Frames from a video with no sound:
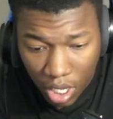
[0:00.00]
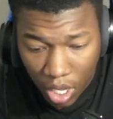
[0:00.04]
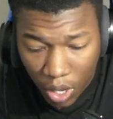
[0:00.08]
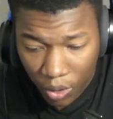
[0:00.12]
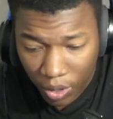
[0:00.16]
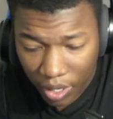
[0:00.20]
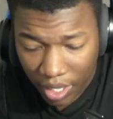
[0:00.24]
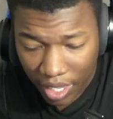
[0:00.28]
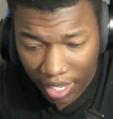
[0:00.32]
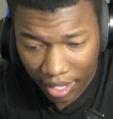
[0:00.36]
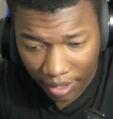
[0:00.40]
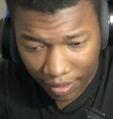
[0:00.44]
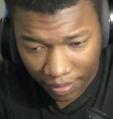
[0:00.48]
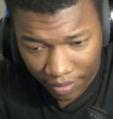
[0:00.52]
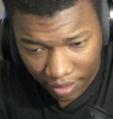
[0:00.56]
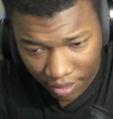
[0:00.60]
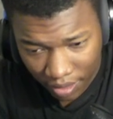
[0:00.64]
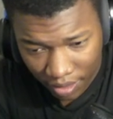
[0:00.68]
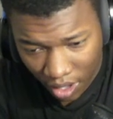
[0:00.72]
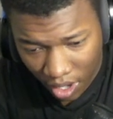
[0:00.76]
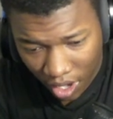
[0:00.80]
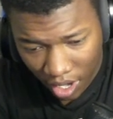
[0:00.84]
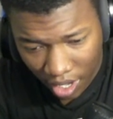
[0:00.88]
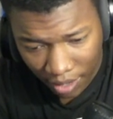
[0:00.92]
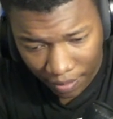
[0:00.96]
Okay,
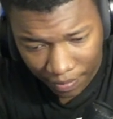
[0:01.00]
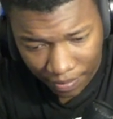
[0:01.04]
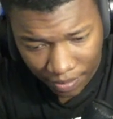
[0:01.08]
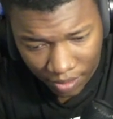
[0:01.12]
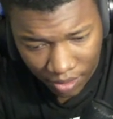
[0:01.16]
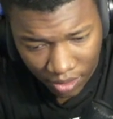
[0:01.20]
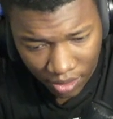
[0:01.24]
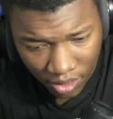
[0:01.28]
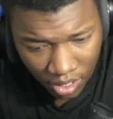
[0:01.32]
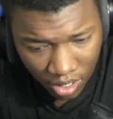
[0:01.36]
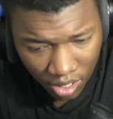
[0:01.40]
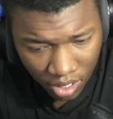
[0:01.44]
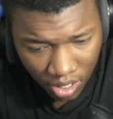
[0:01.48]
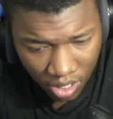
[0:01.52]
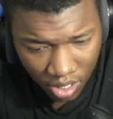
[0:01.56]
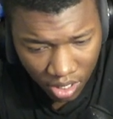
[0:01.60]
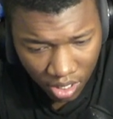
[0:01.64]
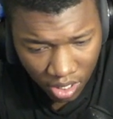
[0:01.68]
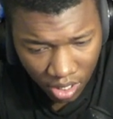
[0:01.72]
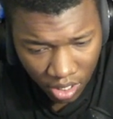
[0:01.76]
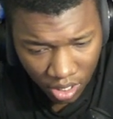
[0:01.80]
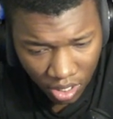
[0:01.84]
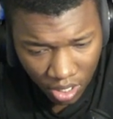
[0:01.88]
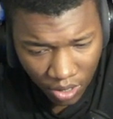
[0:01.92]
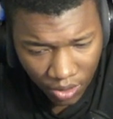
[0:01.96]
all right.
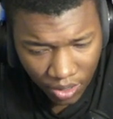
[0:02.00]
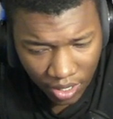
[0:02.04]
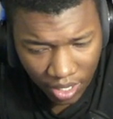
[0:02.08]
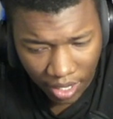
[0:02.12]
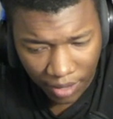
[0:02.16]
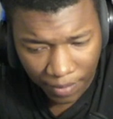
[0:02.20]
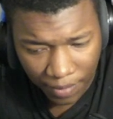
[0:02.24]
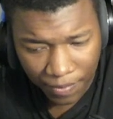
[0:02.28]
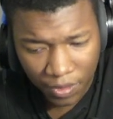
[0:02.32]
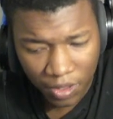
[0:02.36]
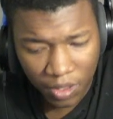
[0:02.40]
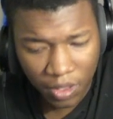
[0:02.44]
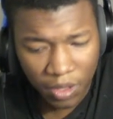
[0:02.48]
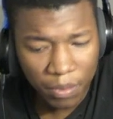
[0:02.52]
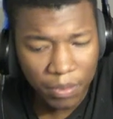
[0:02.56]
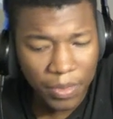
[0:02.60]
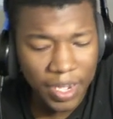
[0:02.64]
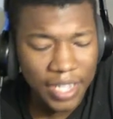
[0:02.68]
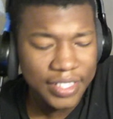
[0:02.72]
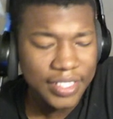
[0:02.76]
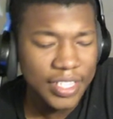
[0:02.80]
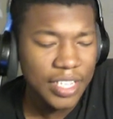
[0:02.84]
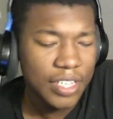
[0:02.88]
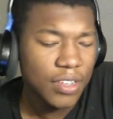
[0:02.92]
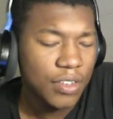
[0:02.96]
Okay,
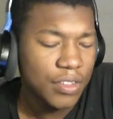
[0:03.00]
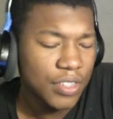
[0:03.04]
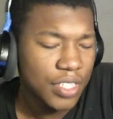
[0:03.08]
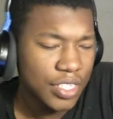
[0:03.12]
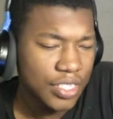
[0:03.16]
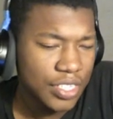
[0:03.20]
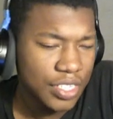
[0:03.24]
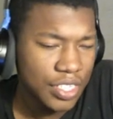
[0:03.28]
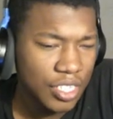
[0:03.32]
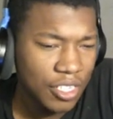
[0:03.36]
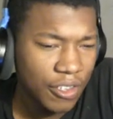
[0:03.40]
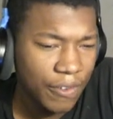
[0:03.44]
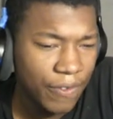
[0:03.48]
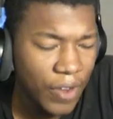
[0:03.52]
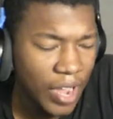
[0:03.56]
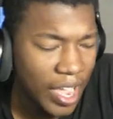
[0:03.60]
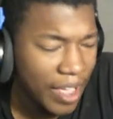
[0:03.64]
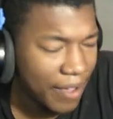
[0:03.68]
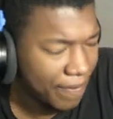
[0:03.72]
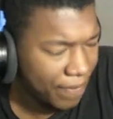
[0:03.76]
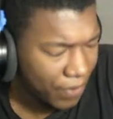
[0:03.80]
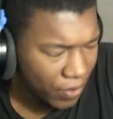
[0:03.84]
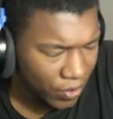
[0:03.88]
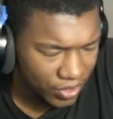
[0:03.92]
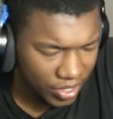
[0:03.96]
my take on this is,
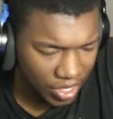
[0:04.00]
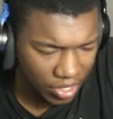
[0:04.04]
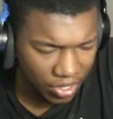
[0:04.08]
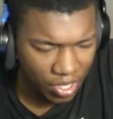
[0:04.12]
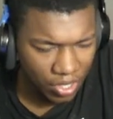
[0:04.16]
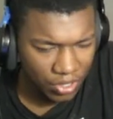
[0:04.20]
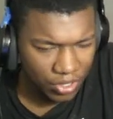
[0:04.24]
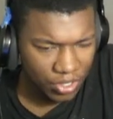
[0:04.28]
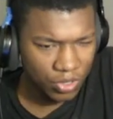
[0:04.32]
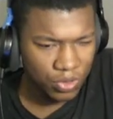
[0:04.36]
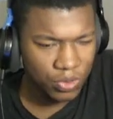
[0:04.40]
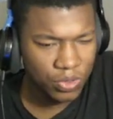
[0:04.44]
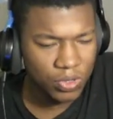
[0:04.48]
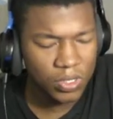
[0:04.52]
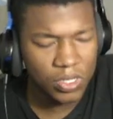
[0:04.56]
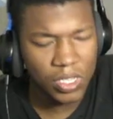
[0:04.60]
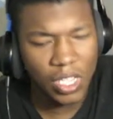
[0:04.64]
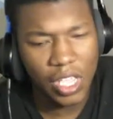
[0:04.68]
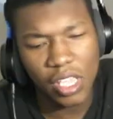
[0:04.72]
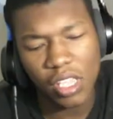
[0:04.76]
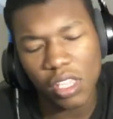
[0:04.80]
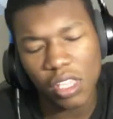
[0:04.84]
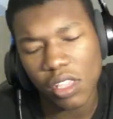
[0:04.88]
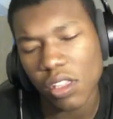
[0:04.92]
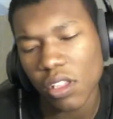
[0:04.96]
at first I thought this was
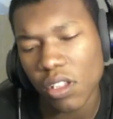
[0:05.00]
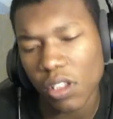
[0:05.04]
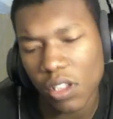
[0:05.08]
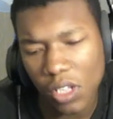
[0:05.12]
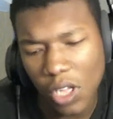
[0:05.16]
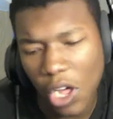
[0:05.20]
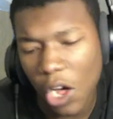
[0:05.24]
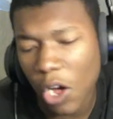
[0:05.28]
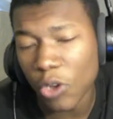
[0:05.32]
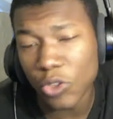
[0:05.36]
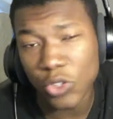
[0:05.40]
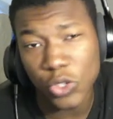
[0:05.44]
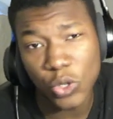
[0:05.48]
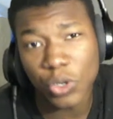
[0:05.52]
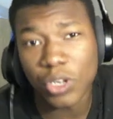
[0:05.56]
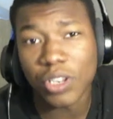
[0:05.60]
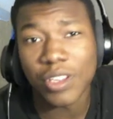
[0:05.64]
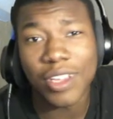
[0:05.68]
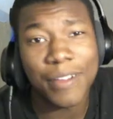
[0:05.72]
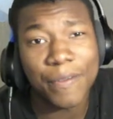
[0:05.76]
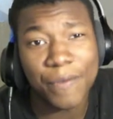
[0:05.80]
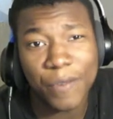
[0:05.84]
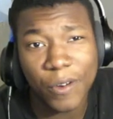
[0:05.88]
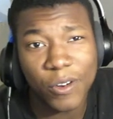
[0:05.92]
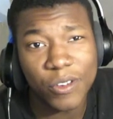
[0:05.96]
like Call of
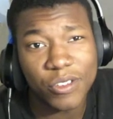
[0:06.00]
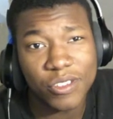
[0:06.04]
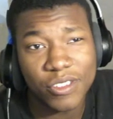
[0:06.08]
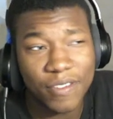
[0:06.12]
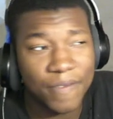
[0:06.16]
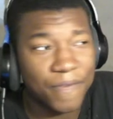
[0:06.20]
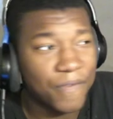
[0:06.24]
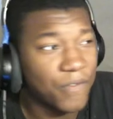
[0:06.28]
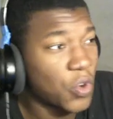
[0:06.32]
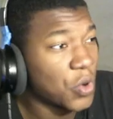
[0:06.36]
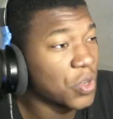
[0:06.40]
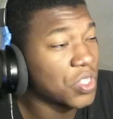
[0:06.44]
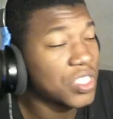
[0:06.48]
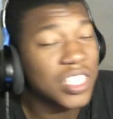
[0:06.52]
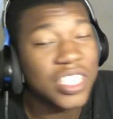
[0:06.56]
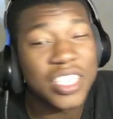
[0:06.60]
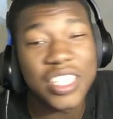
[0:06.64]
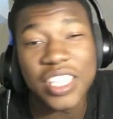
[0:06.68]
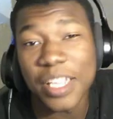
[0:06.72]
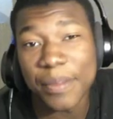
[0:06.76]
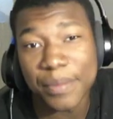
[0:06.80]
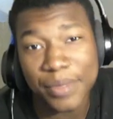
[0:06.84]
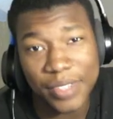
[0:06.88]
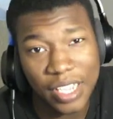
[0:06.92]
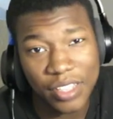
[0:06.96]
Duty at first. First
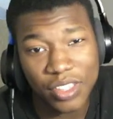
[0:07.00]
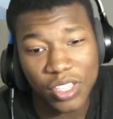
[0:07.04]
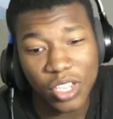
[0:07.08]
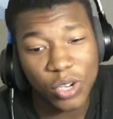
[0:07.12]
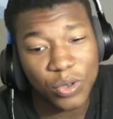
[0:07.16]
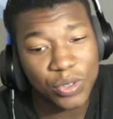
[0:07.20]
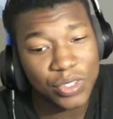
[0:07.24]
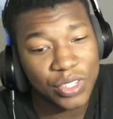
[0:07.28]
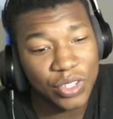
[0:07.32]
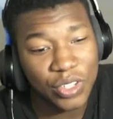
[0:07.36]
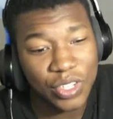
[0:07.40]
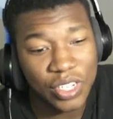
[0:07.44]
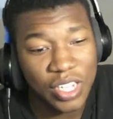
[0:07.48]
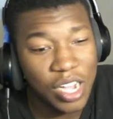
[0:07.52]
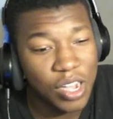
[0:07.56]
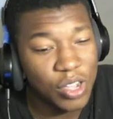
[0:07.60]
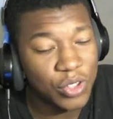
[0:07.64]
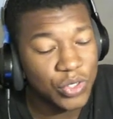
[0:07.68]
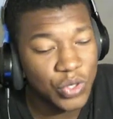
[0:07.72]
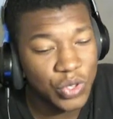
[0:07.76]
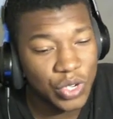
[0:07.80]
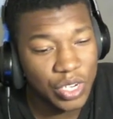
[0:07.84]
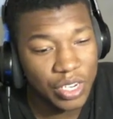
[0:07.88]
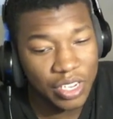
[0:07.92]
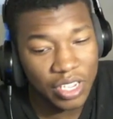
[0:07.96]
glimpse, I thought it was a little Call
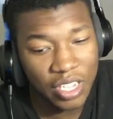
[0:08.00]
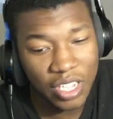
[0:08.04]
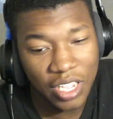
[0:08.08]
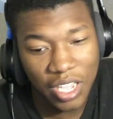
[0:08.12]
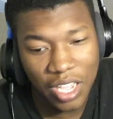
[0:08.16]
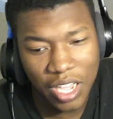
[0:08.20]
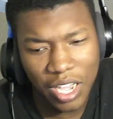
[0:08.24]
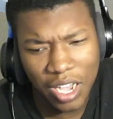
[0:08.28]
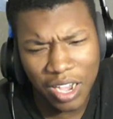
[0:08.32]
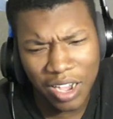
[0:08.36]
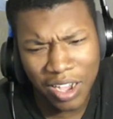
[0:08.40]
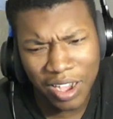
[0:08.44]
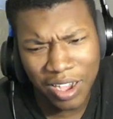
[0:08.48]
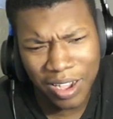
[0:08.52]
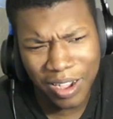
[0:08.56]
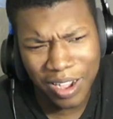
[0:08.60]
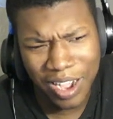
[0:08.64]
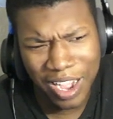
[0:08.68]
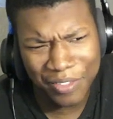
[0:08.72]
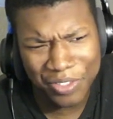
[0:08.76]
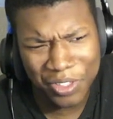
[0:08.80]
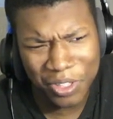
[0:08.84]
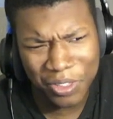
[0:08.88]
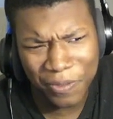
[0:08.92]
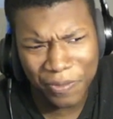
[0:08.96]
of Duty.
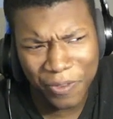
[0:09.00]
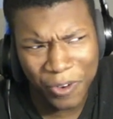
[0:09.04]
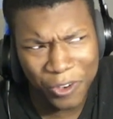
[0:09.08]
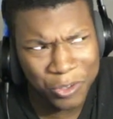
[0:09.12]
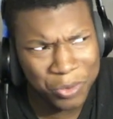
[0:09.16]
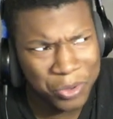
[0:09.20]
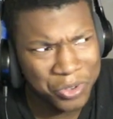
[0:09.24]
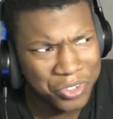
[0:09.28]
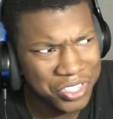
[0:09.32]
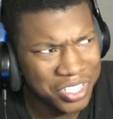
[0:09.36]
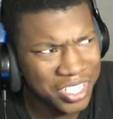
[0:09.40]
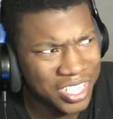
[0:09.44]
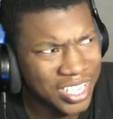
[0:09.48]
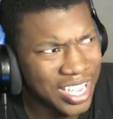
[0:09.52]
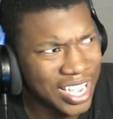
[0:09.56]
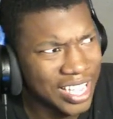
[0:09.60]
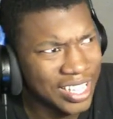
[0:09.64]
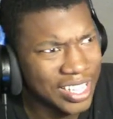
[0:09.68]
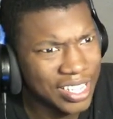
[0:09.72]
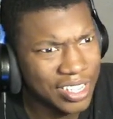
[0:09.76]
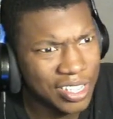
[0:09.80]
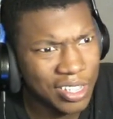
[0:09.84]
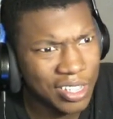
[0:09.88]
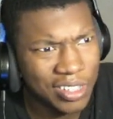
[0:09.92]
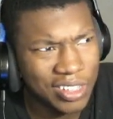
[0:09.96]
I think the first person he had
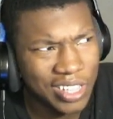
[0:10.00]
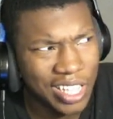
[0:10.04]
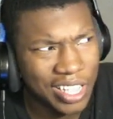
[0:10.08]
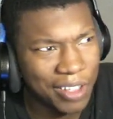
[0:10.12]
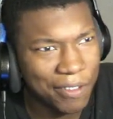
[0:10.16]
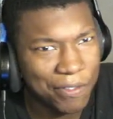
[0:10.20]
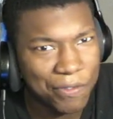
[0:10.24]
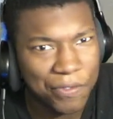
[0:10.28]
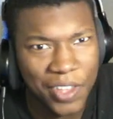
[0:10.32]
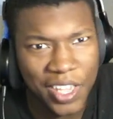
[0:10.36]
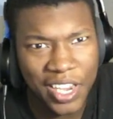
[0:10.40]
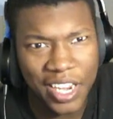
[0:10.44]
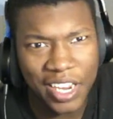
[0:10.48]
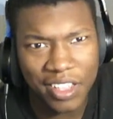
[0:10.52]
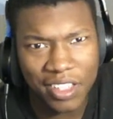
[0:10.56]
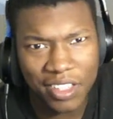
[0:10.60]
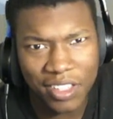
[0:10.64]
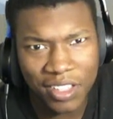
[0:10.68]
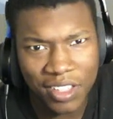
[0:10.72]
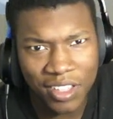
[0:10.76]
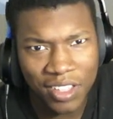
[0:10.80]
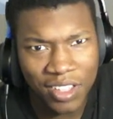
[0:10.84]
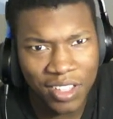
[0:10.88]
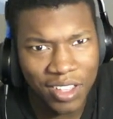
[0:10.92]
like a Fennec.